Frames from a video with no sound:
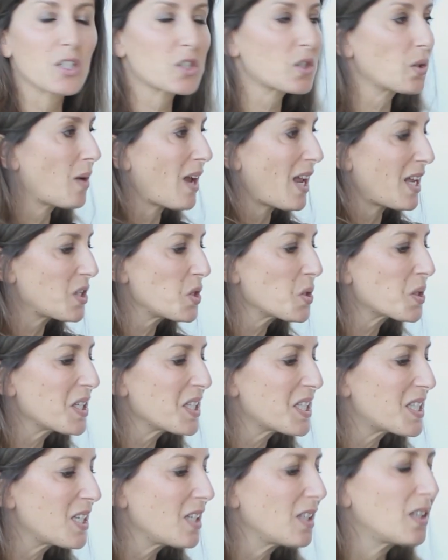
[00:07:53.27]
So as you
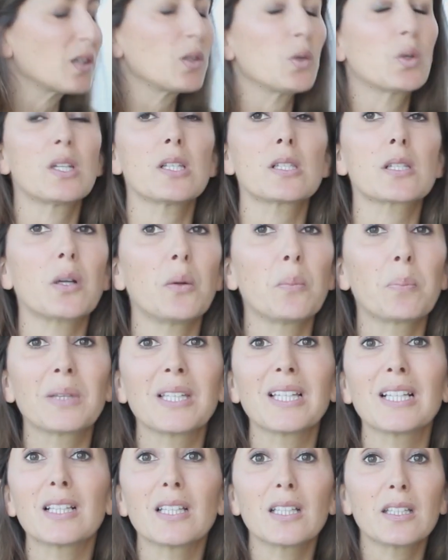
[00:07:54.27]
can see, the look is
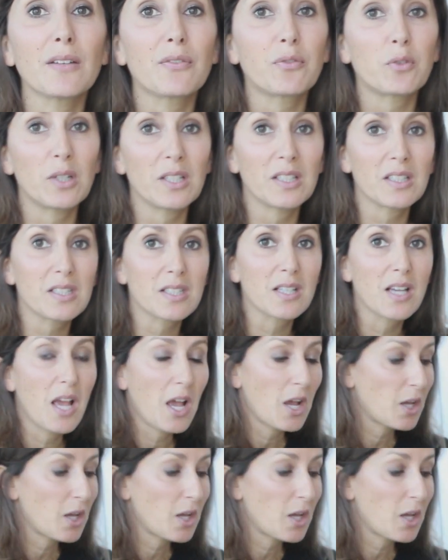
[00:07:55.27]
completely different.